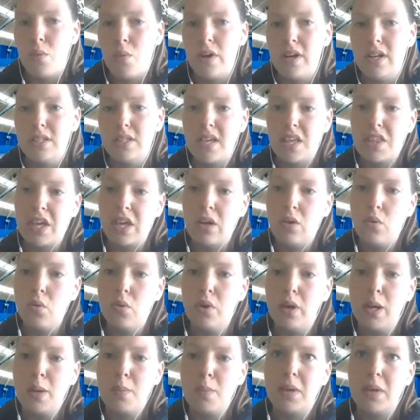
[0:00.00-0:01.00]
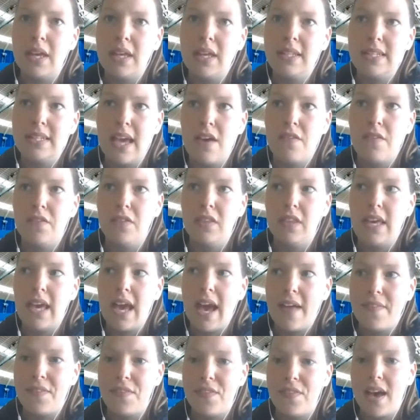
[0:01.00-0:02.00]
Whereas I think Oriam can definitely
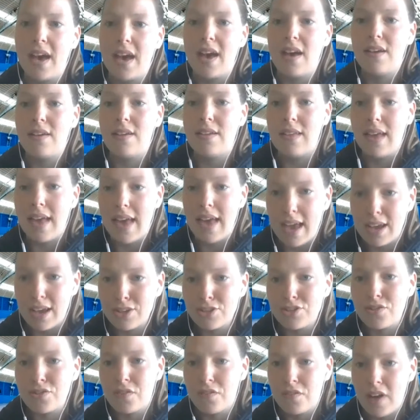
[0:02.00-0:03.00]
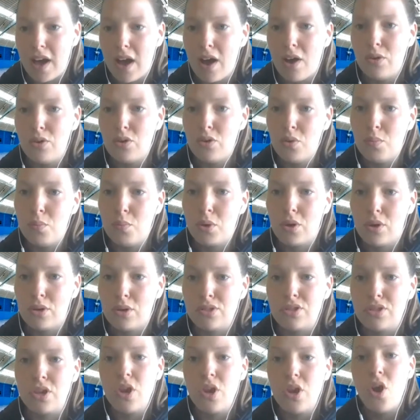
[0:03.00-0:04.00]
add that extra value
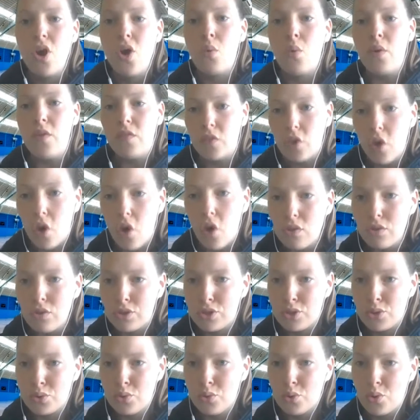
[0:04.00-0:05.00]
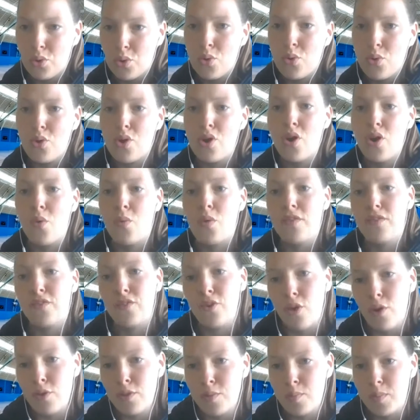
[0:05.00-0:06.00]
because we've got the show court, we've
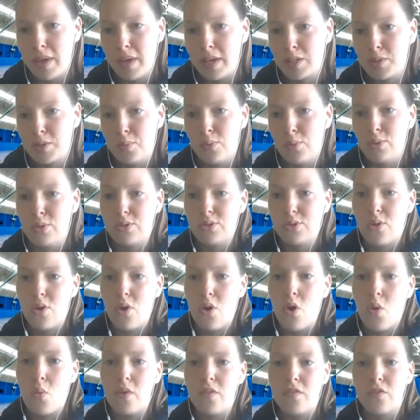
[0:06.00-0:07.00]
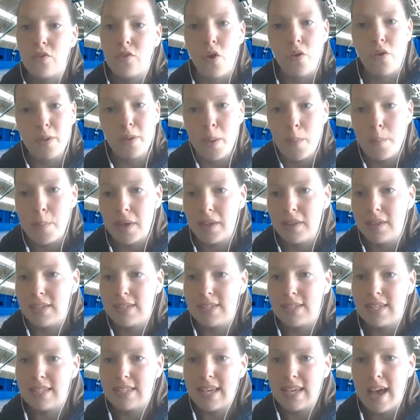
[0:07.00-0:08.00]
got the big sports hall, we've got the
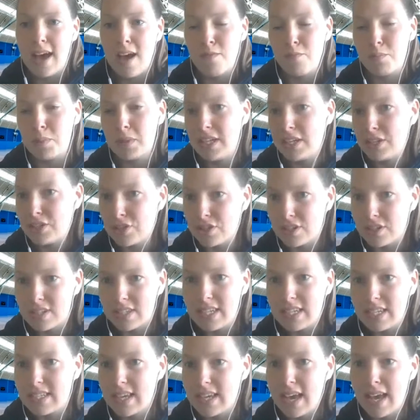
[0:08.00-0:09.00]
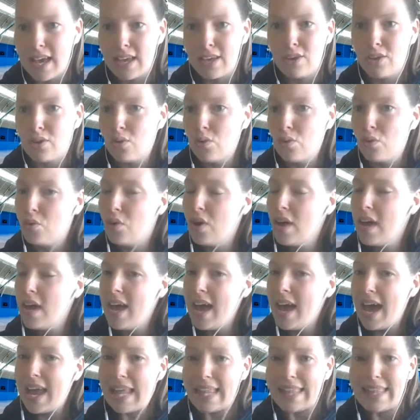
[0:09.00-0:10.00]
ability to have bleacher seating,
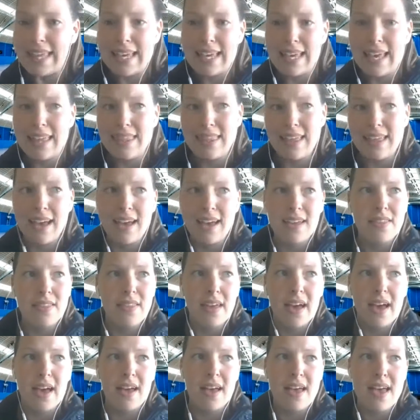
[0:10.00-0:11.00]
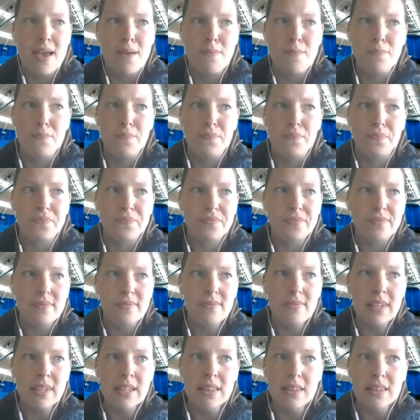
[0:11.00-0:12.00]
and I think at that
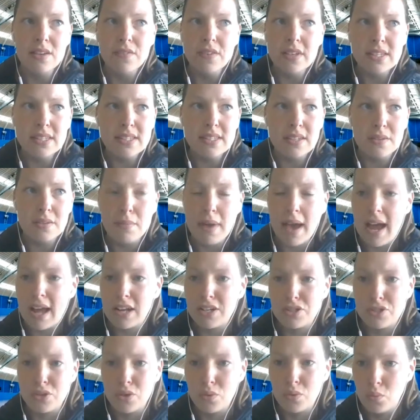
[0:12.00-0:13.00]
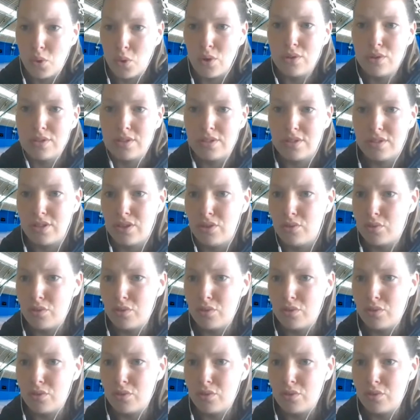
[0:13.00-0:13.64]
Livingston match there was